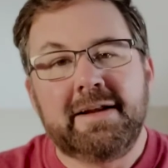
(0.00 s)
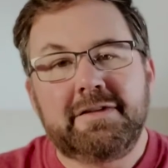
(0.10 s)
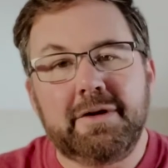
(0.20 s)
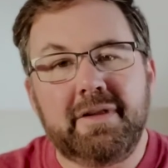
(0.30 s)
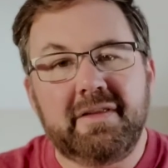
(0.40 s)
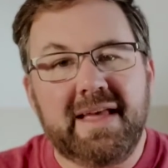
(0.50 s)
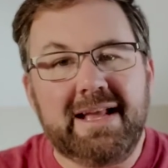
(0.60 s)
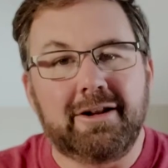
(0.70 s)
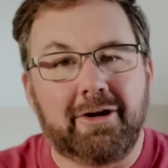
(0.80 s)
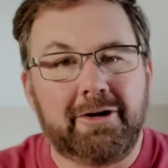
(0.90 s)
so that
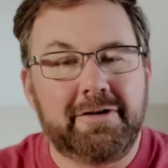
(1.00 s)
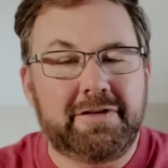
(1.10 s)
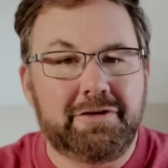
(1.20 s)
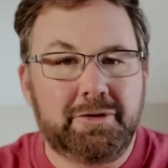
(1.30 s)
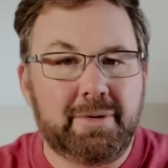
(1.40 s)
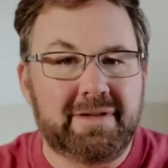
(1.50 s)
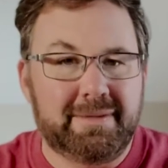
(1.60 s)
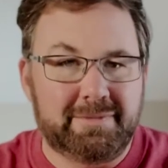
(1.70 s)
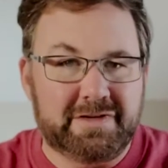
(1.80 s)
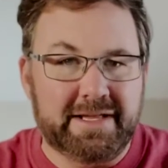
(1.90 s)
they learn to do it
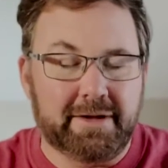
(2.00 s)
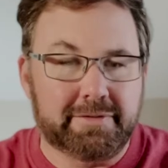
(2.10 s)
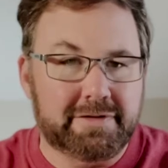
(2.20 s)
themselves.